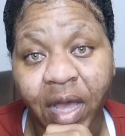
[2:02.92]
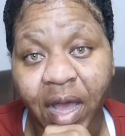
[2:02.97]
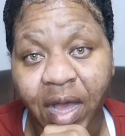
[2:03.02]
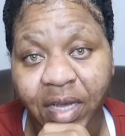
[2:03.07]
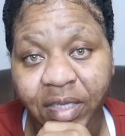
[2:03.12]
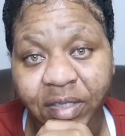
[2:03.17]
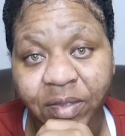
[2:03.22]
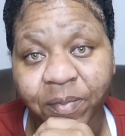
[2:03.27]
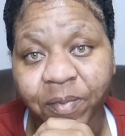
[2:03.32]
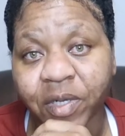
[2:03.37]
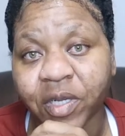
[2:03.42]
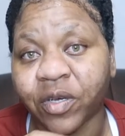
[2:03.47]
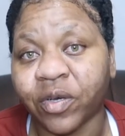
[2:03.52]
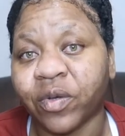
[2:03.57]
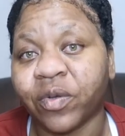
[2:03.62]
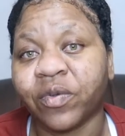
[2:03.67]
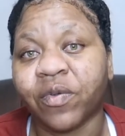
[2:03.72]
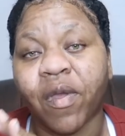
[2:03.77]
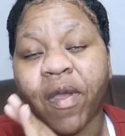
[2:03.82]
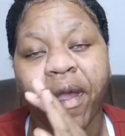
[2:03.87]
the
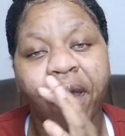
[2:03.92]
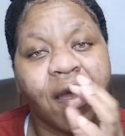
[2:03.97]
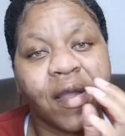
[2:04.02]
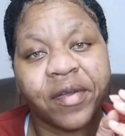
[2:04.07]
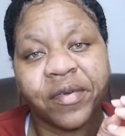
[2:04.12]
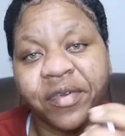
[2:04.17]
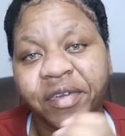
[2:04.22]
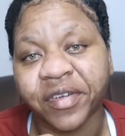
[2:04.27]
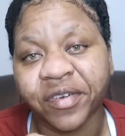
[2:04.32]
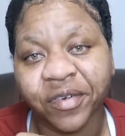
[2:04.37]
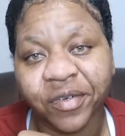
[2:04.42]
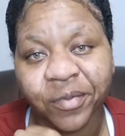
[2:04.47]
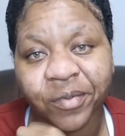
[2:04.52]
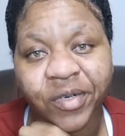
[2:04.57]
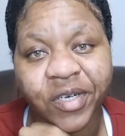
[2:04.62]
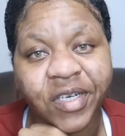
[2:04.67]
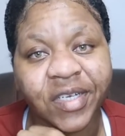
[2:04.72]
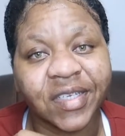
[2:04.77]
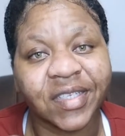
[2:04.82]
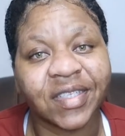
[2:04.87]
hospital. I couldn't go to
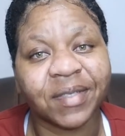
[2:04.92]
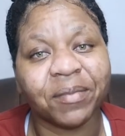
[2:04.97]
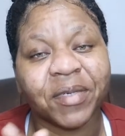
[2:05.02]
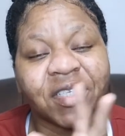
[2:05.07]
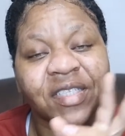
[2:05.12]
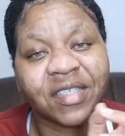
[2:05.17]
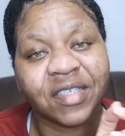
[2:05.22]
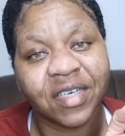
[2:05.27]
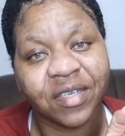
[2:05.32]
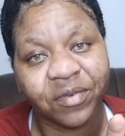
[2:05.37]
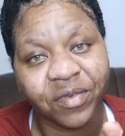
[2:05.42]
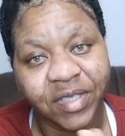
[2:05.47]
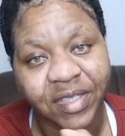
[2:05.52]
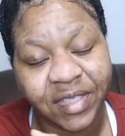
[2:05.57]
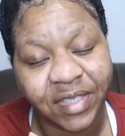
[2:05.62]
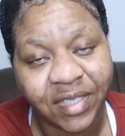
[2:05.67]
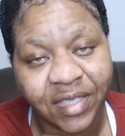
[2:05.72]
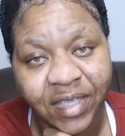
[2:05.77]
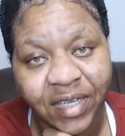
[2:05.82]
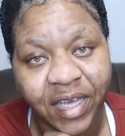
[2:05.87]
work because my son was
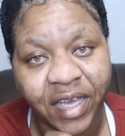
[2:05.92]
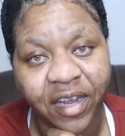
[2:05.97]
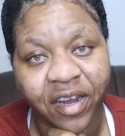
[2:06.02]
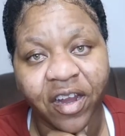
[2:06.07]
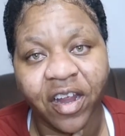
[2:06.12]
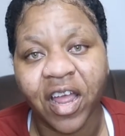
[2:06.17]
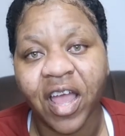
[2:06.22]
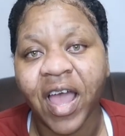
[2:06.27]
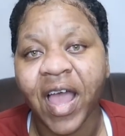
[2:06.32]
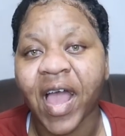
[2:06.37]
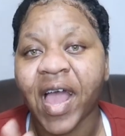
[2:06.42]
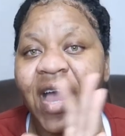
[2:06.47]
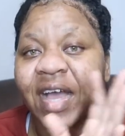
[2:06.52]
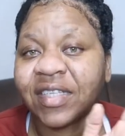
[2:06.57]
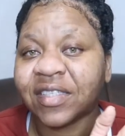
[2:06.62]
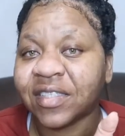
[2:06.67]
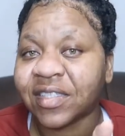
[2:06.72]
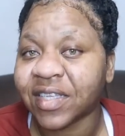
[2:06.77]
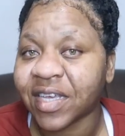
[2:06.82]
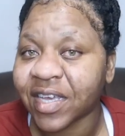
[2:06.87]
still here. I
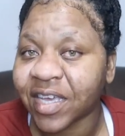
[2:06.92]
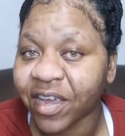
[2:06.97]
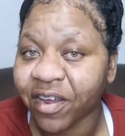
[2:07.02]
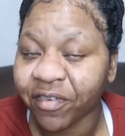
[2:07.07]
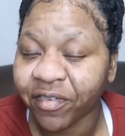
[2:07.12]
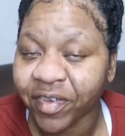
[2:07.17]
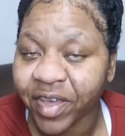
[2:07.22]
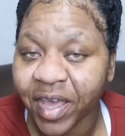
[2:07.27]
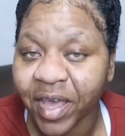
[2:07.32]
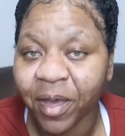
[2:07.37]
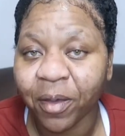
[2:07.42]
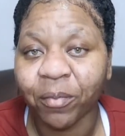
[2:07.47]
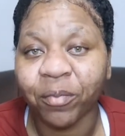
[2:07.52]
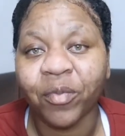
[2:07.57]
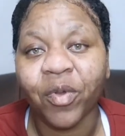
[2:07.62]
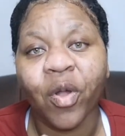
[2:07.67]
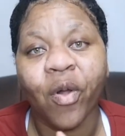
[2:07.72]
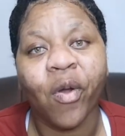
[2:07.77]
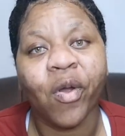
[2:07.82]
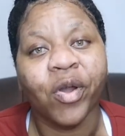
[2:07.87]
had to take care of
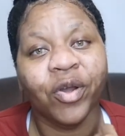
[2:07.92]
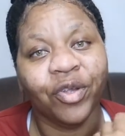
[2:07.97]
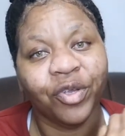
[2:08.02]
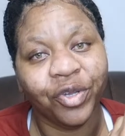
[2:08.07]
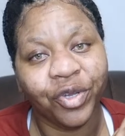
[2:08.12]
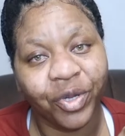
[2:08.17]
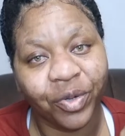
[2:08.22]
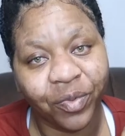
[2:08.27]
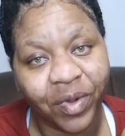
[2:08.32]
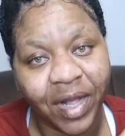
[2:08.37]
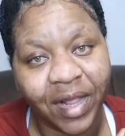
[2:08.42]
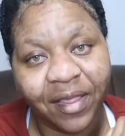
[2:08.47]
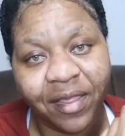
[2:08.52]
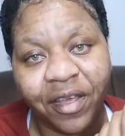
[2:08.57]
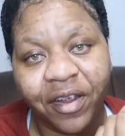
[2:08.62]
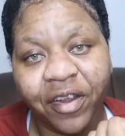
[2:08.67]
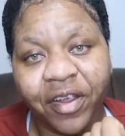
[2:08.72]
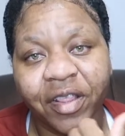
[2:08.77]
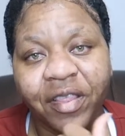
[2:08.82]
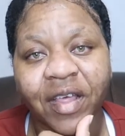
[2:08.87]
him, you know, while
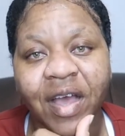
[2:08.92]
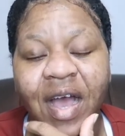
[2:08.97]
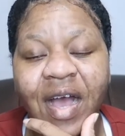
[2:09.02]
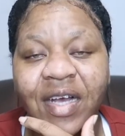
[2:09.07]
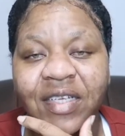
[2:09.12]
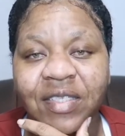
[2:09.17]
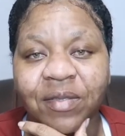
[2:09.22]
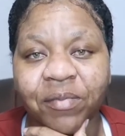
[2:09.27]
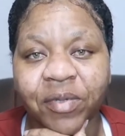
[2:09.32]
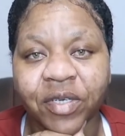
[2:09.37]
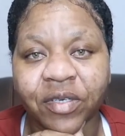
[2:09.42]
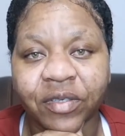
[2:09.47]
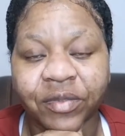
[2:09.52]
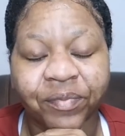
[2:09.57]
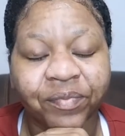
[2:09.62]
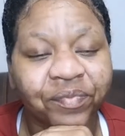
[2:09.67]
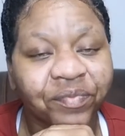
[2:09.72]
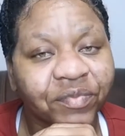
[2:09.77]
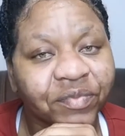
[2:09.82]
they're in the hospital.